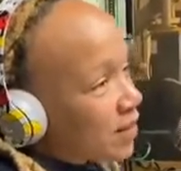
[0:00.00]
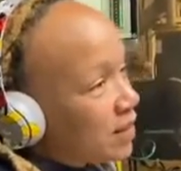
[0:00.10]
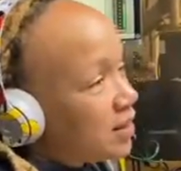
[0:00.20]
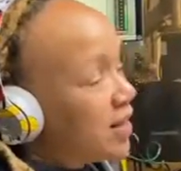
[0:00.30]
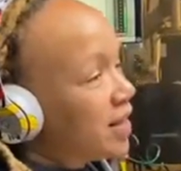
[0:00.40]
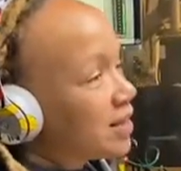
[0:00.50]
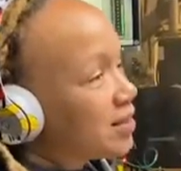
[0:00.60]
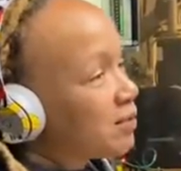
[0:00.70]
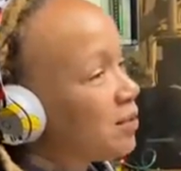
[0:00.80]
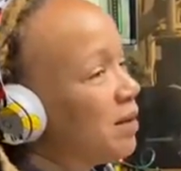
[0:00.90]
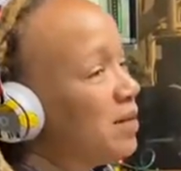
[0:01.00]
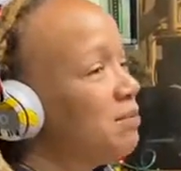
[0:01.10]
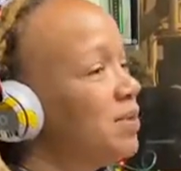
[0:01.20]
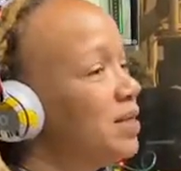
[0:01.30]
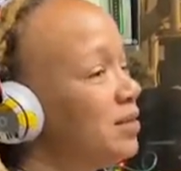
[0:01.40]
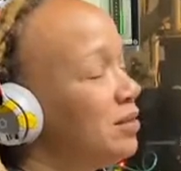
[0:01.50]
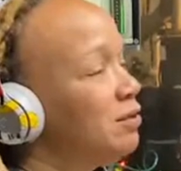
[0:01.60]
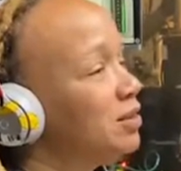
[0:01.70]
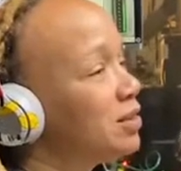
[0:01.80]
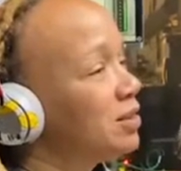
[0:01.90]
Yes. I mean, but
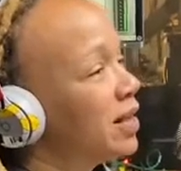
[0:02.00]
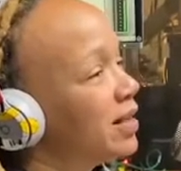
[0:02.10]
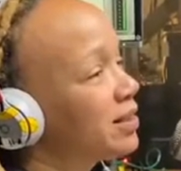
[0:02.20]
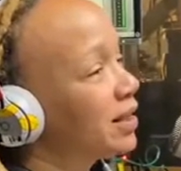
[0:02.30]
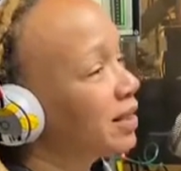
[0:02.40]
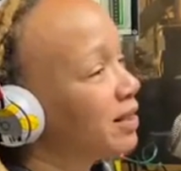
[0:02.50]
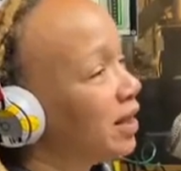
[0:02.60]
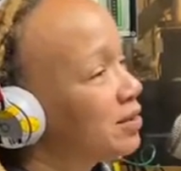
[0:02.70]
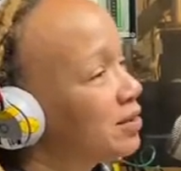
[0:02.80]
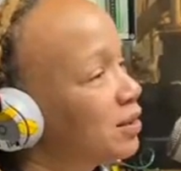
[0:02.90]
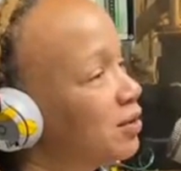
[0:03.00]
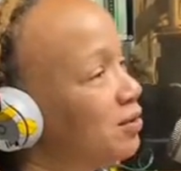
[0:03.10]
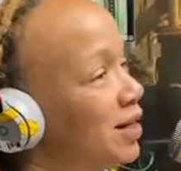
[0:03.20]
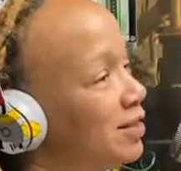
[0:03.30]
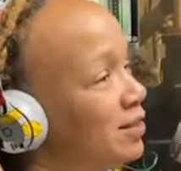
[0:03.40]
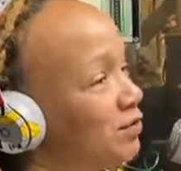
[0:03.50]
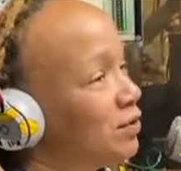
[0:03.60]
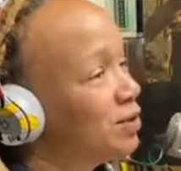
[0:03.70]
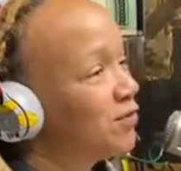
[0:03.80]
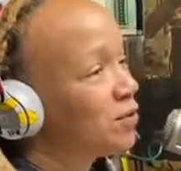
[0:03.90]
you're just nice like that. So I just never
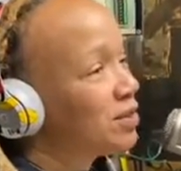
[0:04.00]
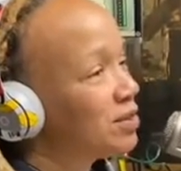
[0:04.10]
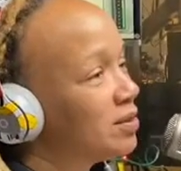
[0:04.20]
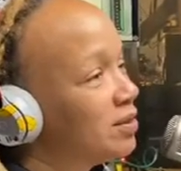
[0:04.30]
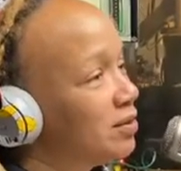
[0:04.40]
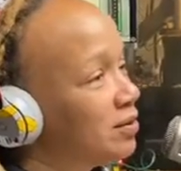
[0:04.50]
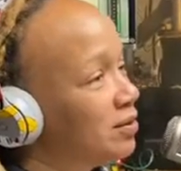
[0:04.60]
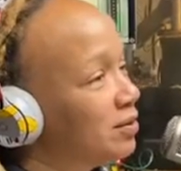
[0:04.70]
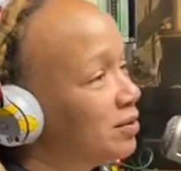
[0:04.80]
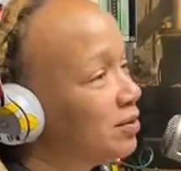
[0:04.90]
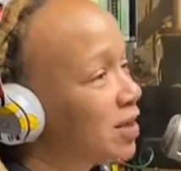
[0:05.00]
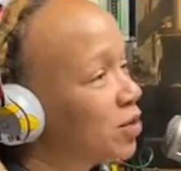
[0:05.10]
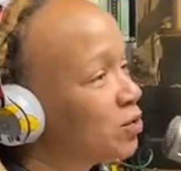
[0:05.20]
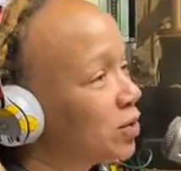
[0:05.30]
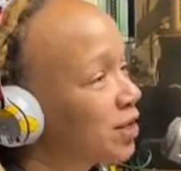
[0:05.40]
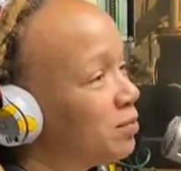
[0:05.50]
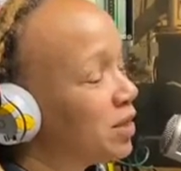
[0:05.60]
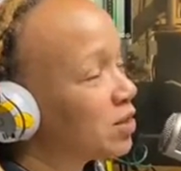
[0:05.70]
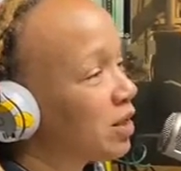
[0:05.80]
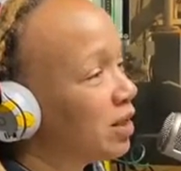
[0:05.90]
know if you're just, doing that because you're trying to get me
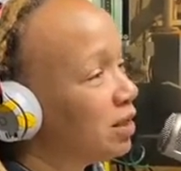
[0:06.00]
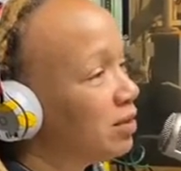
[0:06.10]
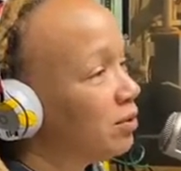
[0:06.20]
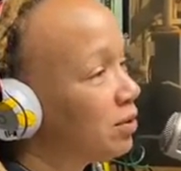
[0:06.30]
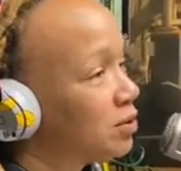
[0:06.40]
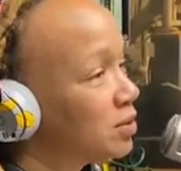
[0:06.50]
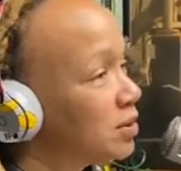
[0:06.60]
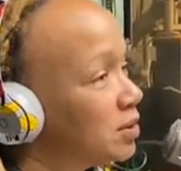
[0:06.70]
out your hair, or you just,